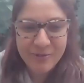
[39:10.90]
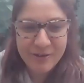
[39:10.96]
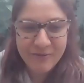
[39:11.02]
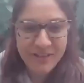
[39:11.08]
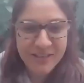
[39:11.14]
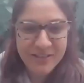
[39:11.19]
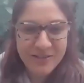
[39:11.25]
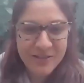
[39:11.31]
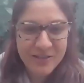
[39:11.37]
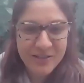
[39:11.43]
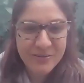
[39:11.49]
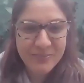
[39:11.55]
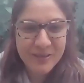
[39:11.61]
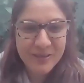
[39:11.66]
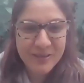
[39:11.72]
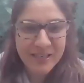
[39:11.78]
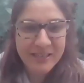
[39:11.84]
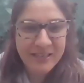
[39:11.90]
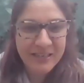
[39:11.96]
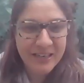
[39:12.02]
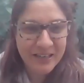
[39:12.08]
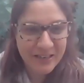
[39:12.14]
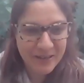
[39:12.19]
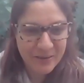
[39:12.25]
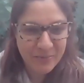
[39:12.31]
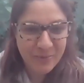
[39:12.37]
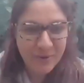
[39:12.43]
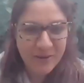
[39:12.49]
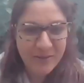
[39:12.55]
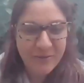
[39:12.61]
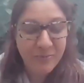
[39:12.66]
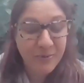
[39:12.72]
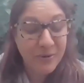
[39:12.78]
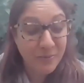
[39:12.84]
privilege to be
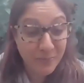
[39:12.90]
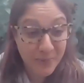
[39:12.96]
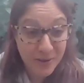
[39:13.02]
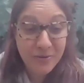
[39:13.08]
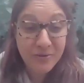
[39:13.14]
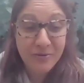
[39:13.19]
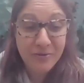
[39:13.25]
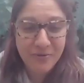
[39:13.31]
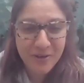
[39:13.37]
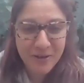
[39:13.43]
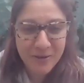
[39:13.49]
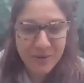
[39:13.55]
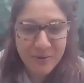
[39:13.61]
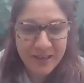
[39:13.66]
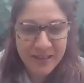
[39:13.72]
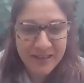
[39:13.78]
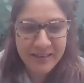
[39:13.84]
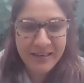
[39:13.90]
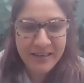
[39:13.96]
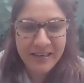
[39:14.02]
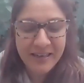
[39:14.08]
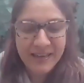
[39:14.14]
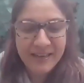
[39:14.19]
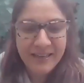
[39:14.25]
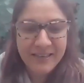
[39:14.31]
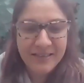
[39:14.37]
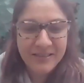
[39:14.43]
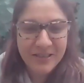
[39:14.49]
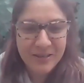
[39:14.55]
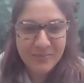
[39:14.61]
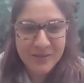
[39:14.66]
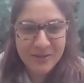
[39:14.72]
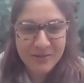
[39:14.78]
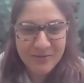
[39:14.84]
with, well, both of you in
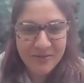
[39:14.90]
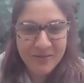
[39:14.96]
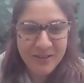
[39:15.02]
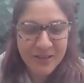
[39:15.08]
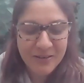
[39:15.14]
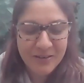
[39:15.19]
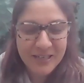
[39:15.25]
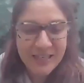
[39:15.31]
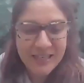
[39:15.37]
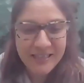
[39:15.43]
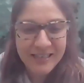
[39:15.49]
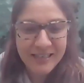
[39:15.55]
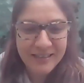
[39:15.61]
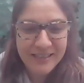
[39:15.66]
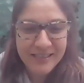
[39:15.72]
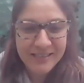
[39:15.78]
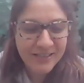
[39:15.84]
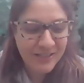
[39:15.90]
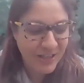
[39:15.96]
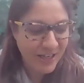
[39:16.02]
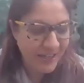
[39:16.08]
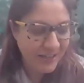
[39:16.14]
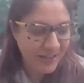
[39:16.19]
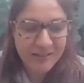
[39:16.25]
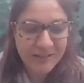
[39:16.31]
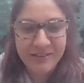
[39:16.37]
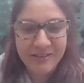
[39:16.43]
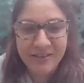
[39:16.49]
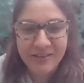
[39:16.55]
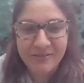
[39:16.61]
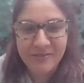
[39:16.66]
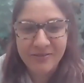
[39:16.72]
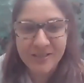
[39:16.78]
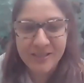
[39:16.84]
terms of, leading this agenda
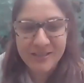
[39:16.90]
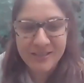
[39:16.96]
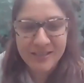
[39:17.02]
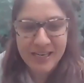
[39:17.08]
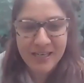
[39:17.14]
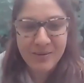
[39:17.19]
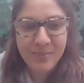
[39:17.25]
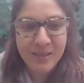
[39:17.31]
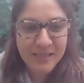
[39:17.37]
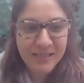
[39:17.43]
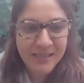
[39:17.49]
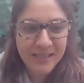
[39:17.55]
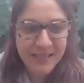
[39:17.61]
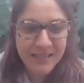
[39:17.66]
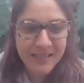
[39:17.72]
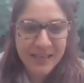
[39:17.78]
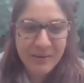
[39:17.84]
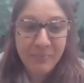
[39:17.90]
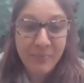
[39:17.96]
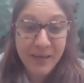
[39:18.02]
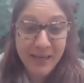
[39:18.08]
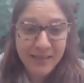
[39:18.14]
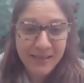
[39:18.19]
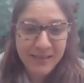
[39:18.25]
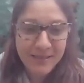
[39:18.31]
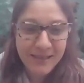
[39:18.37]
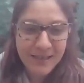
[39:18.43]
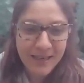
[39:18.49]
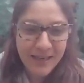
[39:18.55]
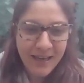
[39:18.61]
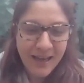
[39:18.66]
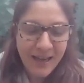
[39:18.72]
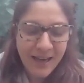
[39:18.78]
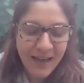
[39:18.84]
of sustainability and impact.
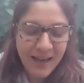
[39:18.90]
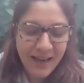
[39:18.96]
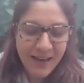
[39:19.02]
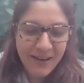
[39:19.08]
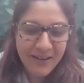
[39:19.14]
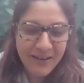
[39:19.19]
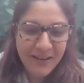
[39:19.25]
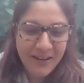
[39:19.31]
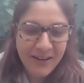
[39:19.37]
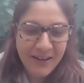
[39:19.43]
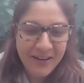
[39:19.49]
I